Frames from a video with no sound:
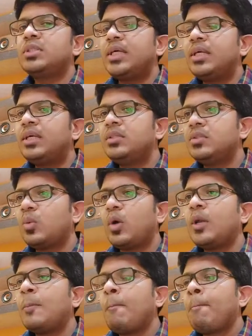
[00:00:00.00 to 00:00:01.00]
That is
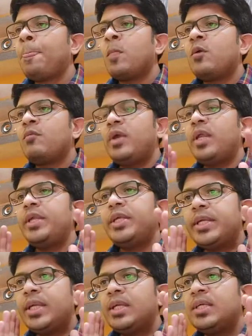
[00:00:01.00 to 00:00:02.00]
why very
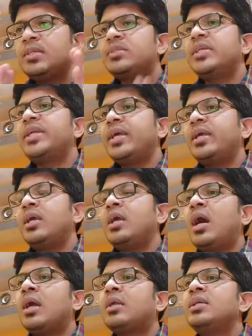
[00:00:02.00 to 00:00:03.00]
detailed history
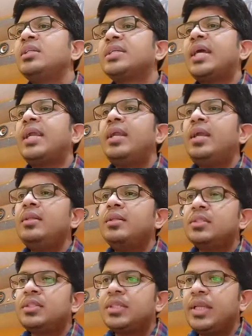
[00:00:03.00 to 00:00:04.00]
taking, understanding
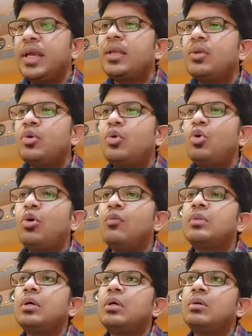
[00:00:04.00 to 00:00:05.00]
the scenario
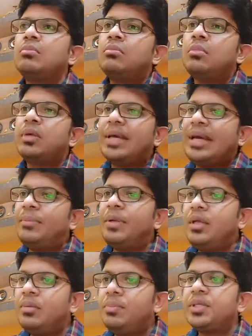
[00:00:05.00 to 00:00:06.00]
of the
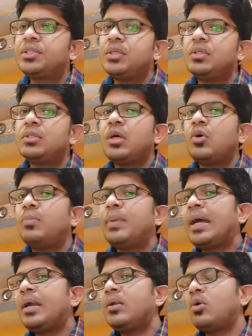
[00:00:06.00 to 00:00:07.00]
diabetic patients, how
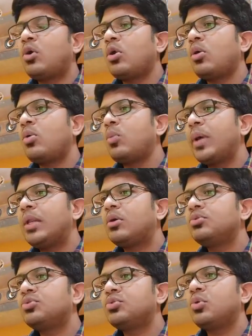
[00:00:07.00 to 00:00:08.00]
bad or how well
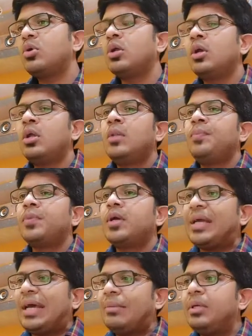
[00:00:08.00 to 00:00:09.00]
controlled the
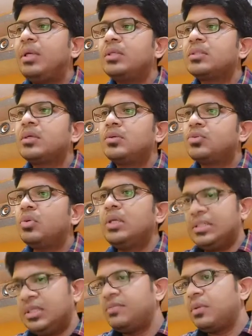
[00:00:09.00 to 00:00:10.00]
diabetes control
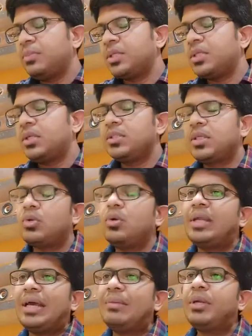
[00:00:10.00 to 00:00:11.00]
is, if the patient is at all
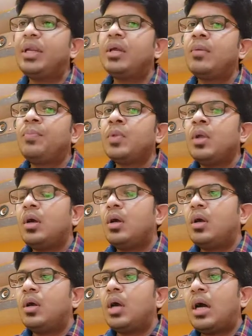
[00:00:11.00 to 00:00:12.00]
diabetic,
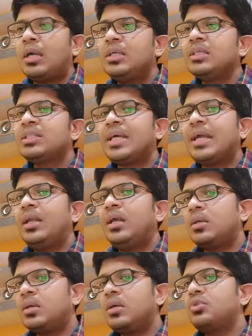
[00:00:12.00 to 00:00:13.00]
understanding
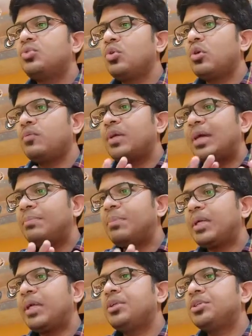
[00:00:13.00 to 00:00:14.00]
the control of the
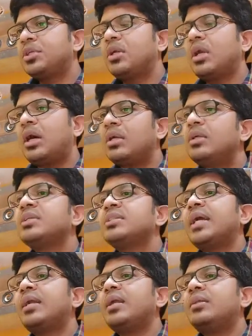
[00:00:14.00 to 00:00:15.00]
hypertension,
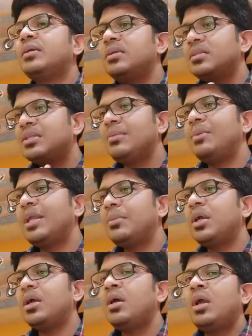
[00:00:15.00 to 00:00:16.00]
understanding the
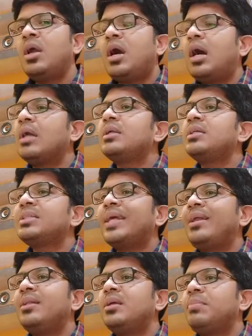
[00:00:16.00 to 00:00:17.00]
dyslipidemia,
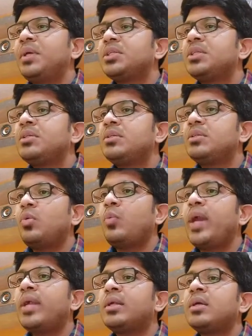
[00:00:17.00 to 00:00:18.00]
understanding the patient's
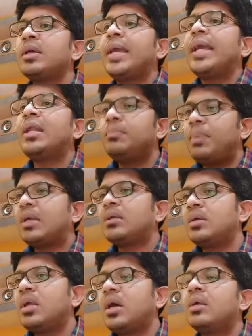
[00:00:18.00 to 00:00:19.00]
weight gain
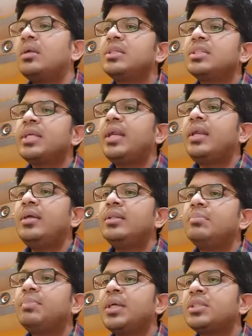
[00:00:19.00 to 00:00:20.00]
pattern, understanding
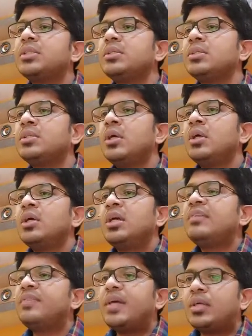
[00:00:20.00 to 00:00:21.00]
the patient's,
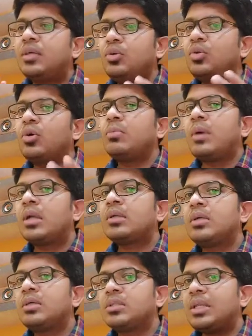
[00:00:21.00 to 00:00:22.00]
in fact, your
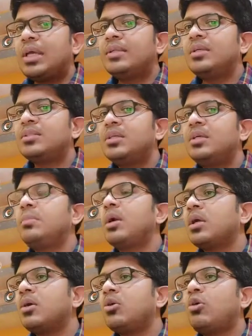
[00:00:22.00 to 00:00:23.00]
markers like the
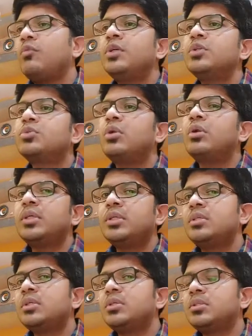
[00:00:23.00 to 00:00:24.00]
stigmata of insulin
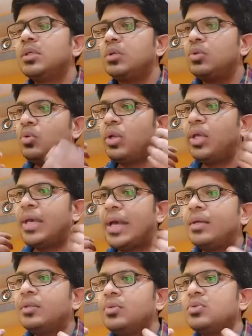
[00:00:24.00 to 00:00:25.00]
resistance, including
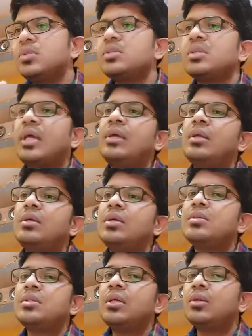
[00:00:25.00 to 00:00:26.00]
acanthosis
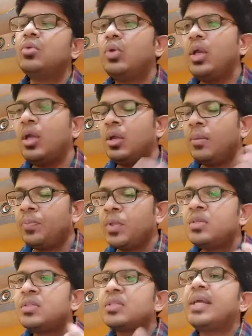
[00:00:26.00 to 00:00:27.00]
nigricans, including
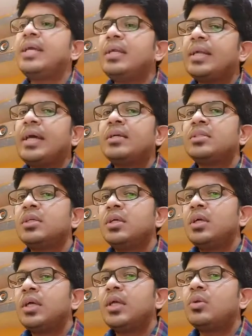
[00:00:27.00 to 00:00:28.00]
skin tags,
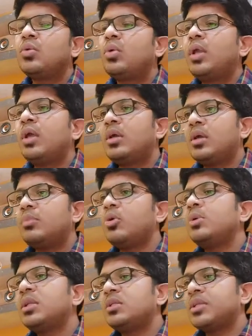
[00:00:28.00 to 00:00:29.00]
including
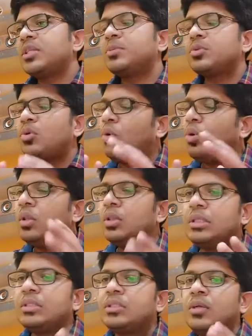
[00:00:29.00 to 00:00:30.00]
abdominal stretches, all
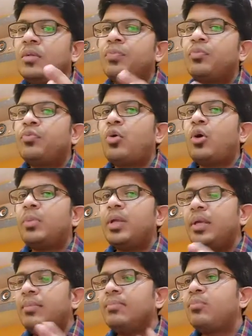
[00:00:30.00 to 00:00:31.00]
this form
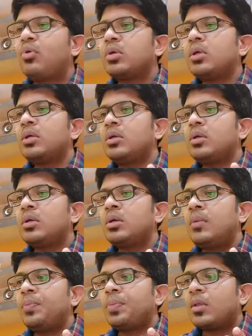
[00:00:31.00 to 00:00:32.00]
an important
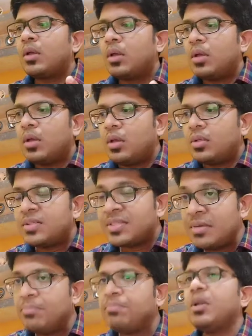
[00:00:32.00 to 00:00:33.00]

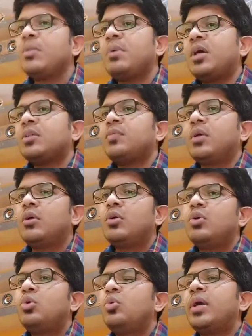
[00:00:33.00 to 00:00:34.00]
simple pathway
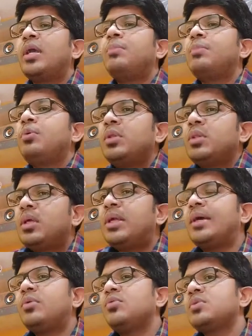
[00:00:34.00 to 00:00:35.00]
to help you in the
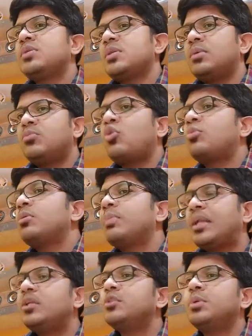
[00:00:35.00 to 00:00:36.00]
diagnosis and proper
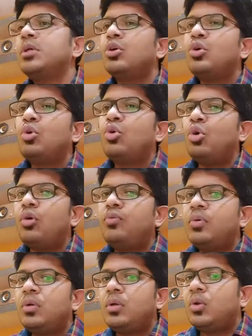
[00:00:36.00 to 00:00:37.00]
management of
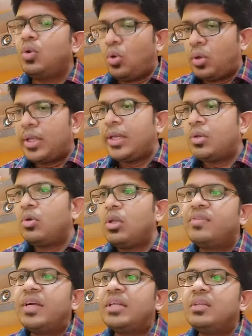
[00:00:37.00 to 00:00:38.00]

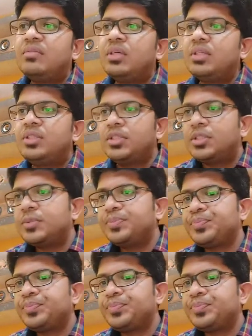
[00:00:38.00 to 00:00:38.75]
non-alcoholic fatty liver disease.